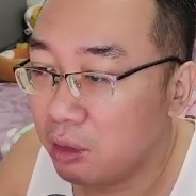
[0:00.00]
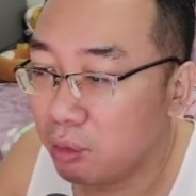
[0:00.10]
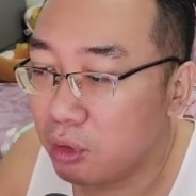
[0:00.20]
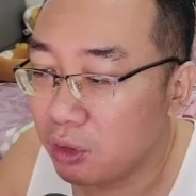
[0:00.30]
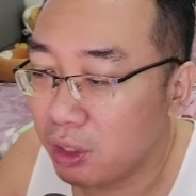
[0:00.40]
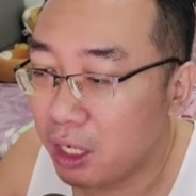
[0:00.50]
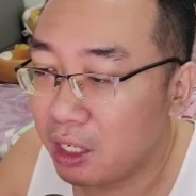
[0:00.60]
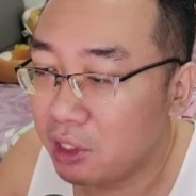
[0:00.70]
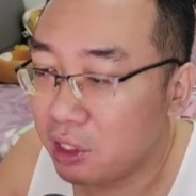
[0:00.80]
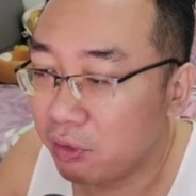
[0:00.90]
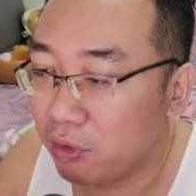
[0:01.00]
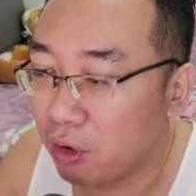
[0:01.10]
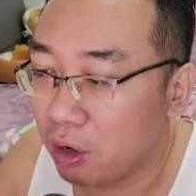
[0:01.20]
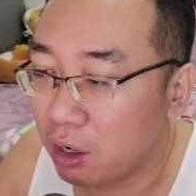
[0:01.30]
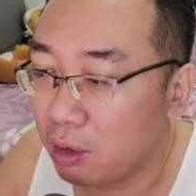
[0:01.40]
Most of them are listed
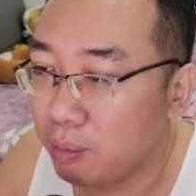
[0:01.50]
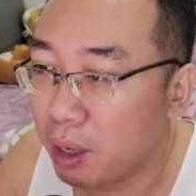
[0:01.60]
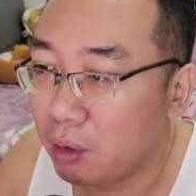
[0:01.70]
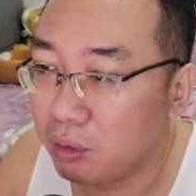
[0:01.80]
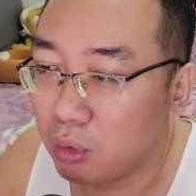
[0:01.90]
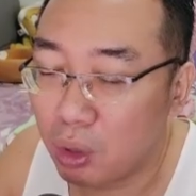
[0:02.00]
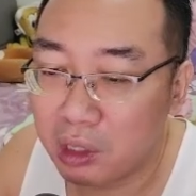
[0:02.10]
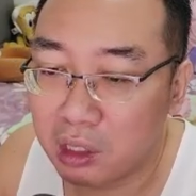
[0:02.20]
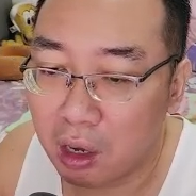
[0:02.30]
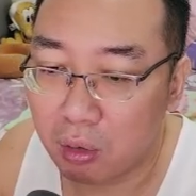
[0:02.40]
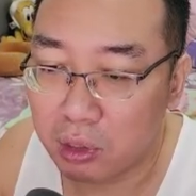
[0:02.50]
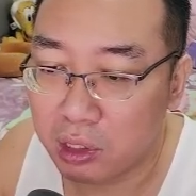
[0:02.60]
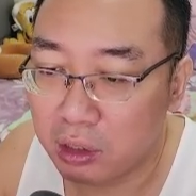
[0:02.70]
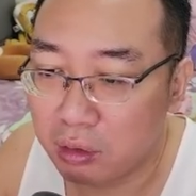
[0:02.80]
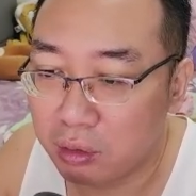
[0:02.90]
for about
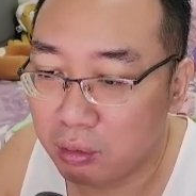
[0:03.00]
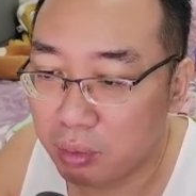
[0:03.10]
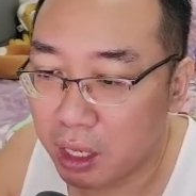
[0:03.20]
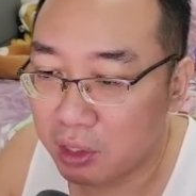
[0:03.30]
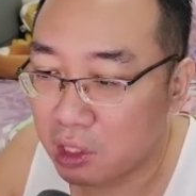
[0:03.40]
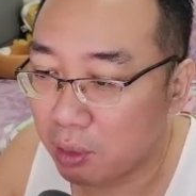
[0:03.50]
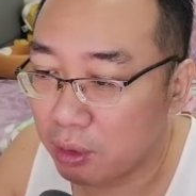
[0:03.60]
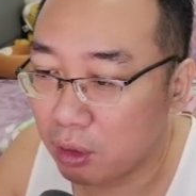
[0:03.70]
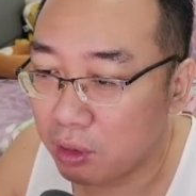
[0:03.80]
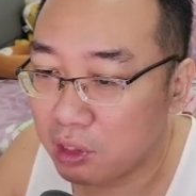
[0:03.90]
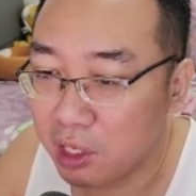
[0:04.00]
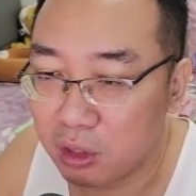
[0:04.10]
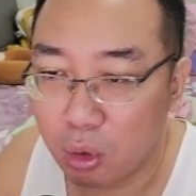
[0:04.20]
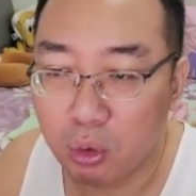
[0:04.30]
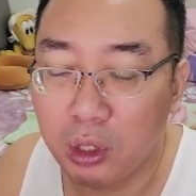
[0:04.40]
1,000 plus Singapore dollars. There's
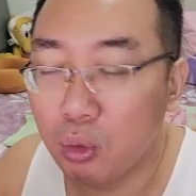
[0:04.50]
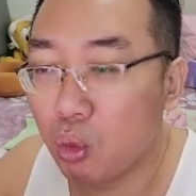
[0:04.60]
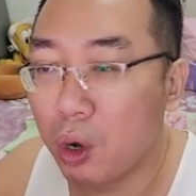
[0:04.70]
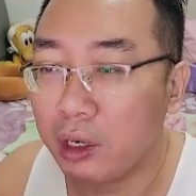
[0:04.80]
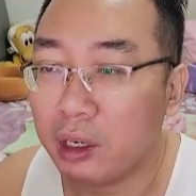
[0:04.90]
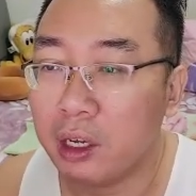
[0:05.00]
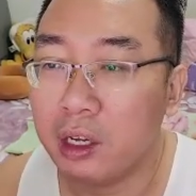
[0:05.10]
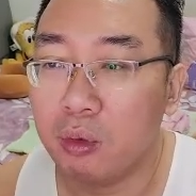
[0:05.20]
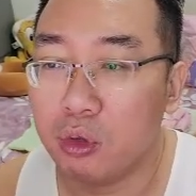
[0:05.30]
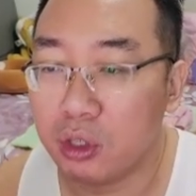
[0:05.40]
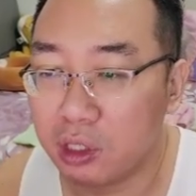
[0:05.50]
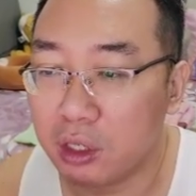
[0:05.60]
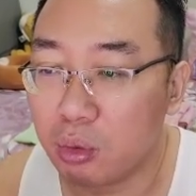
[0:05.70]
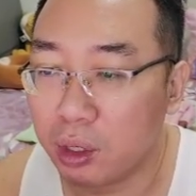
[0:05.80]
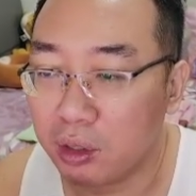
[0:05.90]
only one, which is
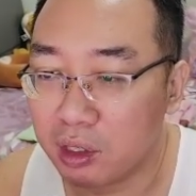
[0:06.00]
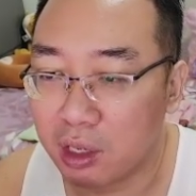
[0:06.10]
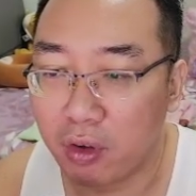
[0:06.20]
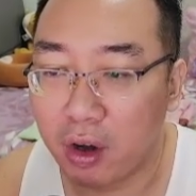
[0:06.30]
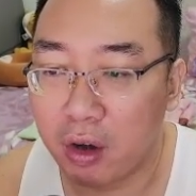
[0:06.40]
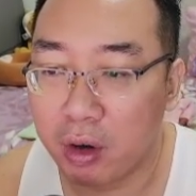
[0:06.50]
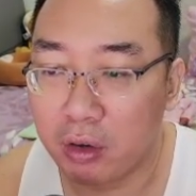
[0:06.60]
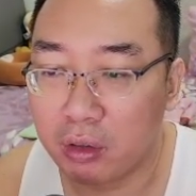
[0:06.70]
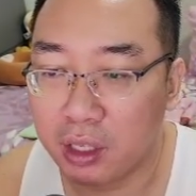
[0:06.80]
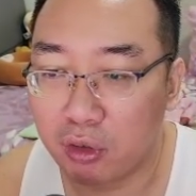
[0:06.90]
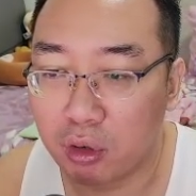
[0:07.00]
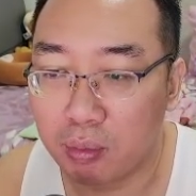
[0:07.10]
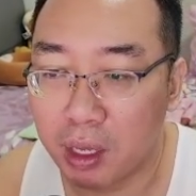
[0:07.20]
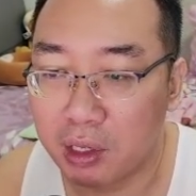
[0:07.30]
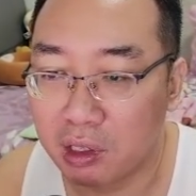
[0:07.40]
this one, the Sapphire Radeon Nitro
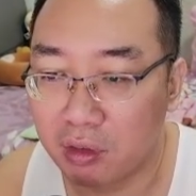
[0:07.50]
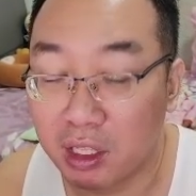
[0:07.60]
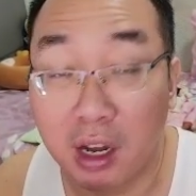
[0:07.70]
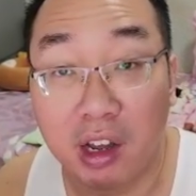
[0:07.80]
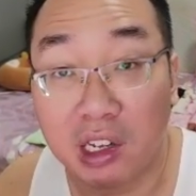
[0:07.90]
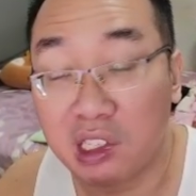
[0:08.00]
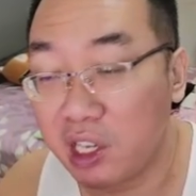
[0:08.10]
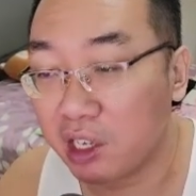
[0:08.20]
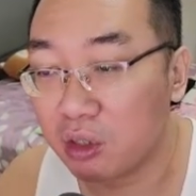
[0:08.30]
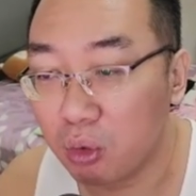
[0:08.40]
Plus 7900 XTX.